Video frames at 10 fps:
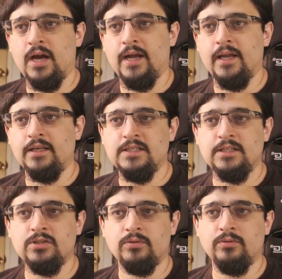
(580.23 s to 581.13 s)
I
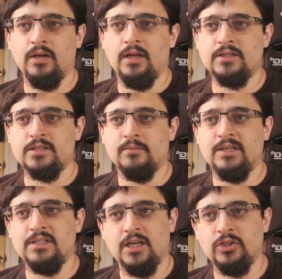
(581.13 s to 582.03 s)
did do some
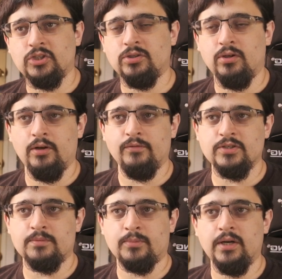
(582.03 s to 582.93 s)
intentional
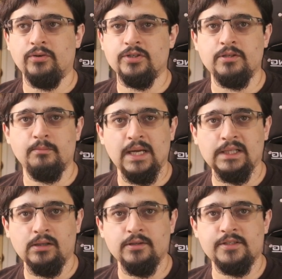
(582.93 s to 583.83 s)
overspray onto the
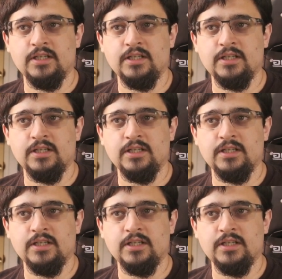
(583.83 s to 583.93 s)
metals